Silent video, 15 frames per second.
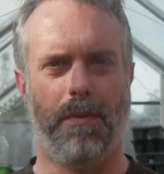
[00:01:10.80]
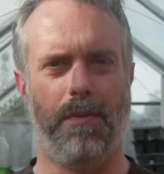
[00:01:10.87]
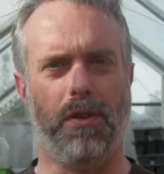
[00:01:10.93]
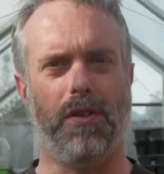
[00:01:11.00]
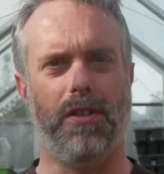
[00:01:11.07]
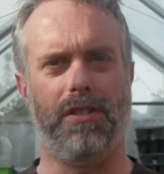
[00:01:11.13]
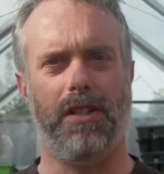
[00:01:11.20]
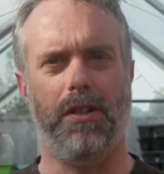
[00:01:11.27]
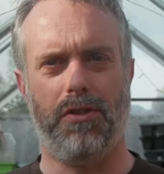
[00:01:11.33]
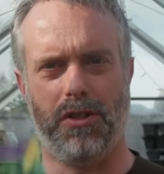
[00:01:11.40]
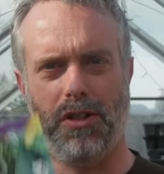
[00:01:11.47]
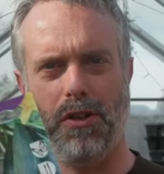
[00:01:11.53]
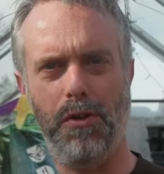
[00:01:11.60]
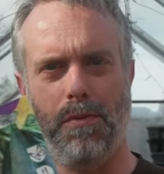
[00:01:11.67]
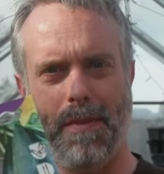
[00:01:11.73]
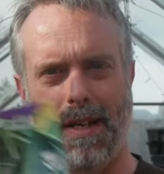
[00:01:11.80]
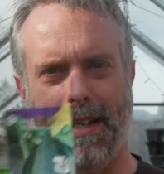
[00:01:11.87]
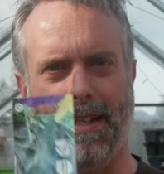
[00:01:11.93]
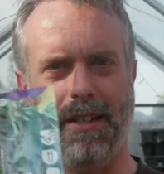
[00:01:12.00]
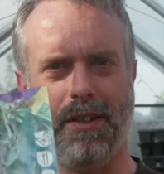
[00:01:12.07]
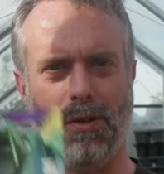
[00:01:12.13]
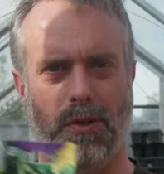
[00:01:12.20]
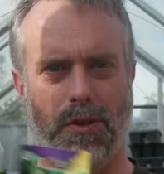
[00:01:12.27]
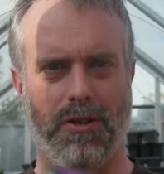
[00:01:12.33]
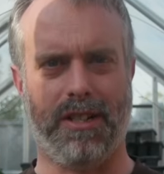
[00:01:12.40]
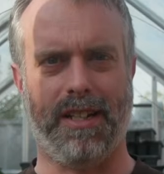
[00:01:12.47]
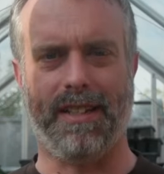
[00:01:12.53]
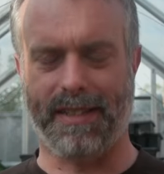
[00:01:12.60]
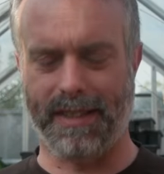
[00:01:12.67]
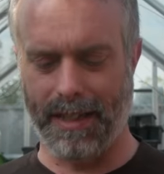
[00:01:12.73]
I'm not going to sow too many
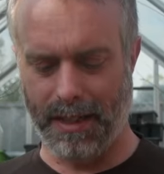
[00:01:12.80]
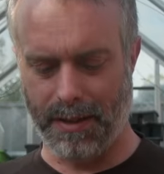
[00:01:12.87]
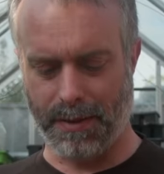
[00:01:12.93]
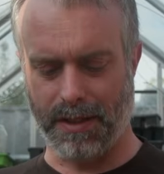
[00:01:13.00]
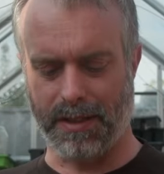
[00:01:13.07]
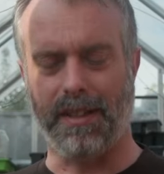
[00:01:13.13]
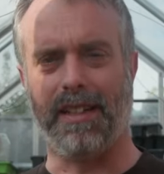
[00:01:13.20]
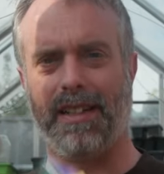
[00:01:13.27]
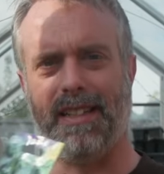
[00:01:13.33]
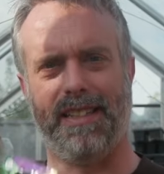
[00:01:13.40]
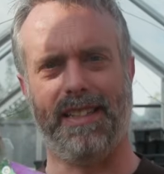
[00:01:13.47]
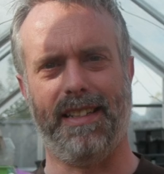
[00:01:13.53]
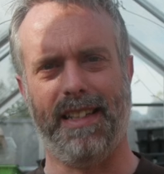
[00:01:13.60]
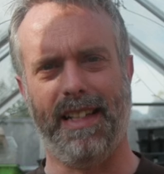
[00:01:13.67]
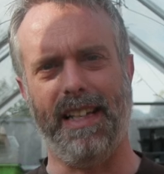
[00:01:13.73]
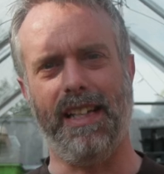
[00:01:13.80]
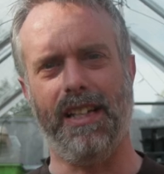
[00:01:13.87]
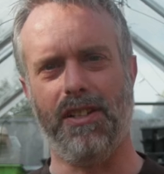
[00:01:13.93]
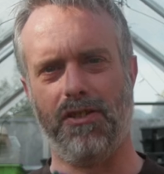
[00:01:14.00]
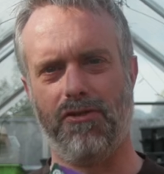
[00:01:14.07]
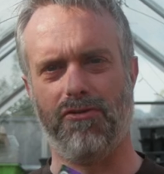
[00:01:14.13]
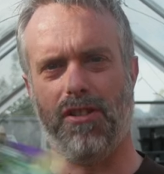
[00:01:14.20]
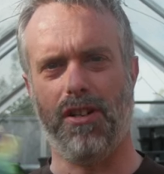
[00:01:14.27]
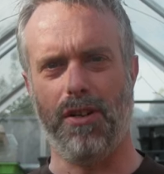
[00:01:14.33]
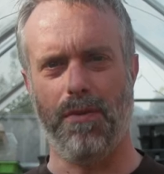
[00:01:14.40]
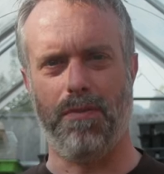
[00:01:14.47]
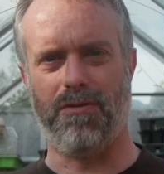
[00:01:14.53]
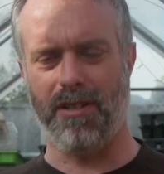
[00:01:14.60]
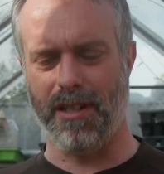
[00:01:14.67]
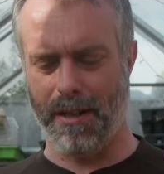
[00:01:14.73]
courgette seeds because like I said they
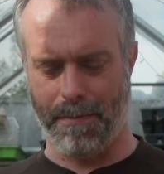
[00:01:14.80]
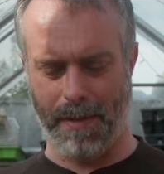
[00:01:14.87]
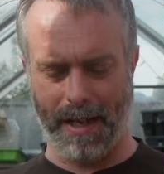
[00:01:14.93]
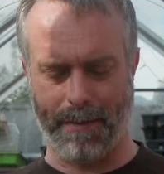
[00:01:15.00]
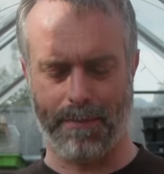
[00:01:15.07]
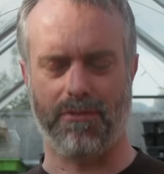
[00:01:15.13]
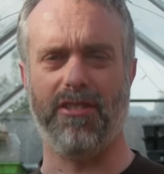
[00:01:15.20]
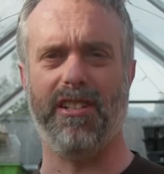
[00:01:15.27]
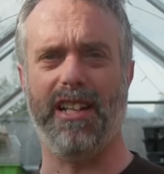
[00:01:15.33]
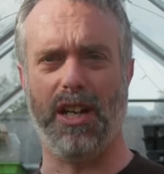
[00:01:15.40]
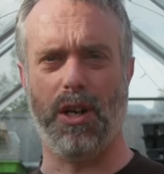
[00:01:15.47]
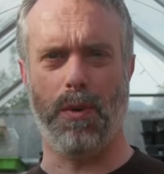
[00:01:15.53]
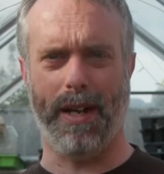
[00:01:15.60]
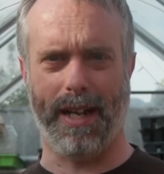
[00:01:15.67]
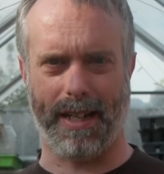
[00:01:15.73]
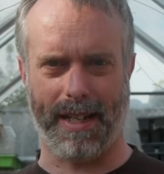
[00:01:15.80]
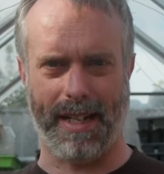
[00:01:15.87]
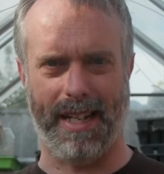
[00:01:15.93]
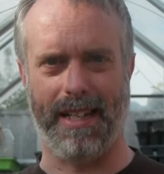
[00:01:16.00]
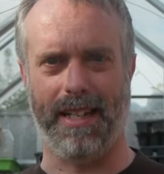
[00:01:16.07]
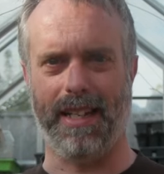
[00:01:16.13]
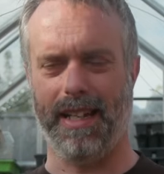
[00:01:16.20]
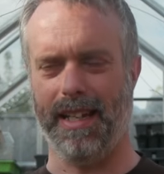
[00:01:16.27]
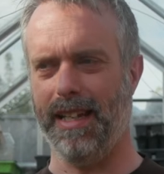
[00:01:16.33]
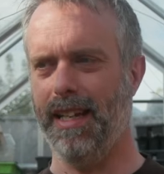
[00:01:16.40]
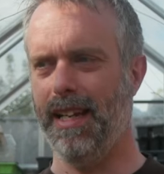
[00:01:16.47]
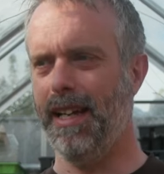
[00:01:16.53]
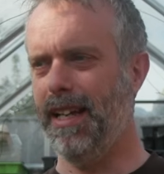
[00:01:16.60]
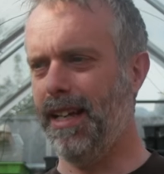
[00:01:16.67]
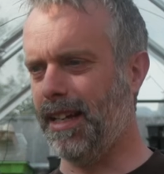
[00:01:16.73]
grow pretty big pretty quick and they
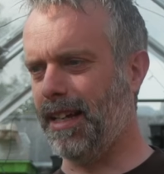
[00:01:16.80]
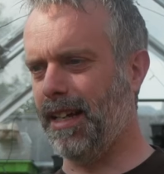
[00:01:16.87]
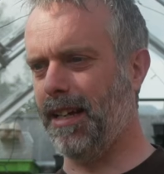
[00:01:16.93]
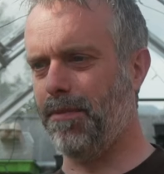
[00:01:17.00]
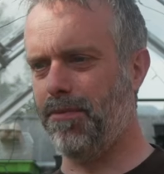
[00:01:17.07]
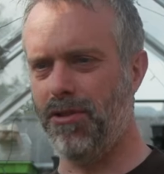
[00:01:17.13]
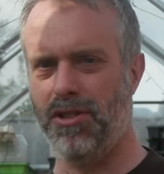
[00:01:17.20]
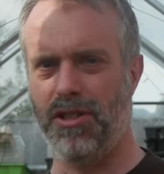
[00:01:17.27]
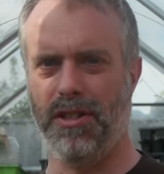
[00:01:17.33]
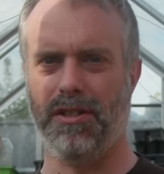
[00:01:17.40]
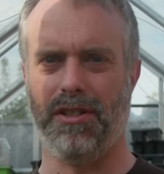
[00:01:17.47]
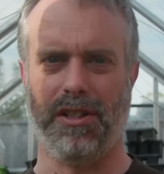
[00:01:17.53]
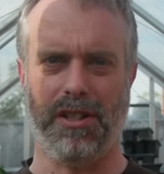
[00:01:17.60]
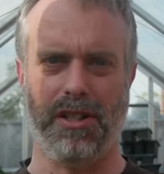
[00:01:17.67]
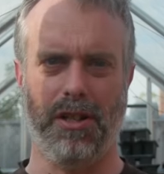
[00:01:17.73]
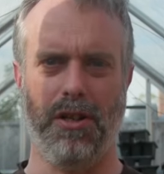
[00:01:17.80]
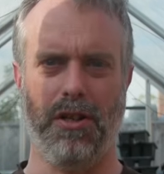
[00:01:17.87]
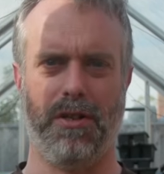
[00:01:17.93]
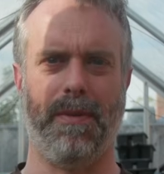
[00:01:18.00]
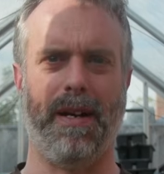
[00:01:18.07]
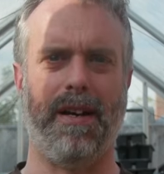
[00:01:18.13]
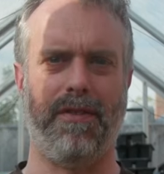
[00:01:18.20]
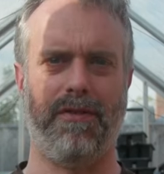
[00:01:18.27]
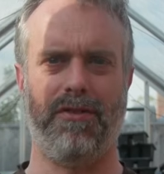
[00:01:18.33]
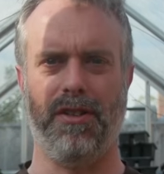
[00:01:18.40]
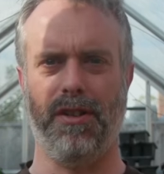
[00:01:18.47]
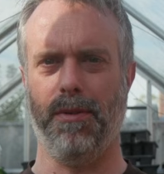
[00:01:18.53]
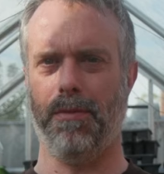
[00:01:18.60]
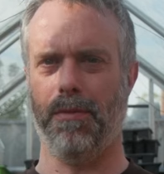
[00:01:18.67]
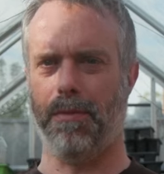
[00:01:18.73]
can produce a huge amount of
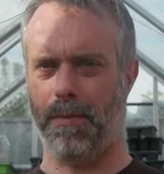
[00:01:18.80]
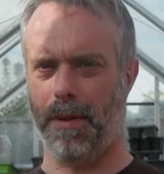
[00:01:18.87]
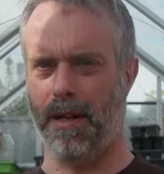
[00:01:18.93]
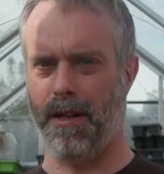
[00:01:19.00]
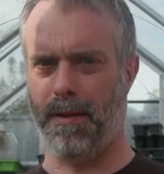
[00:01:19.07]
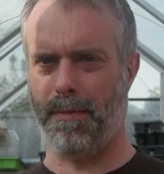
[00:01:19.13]
fruit per